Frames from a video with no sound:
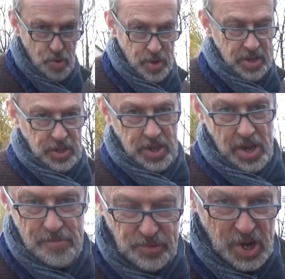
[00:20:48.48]
morning, it's
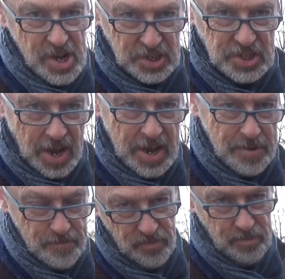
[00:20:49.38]
the last day,
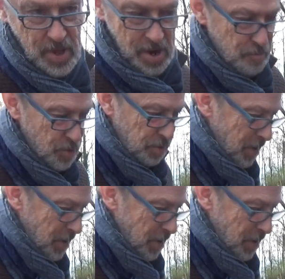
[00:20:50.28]
push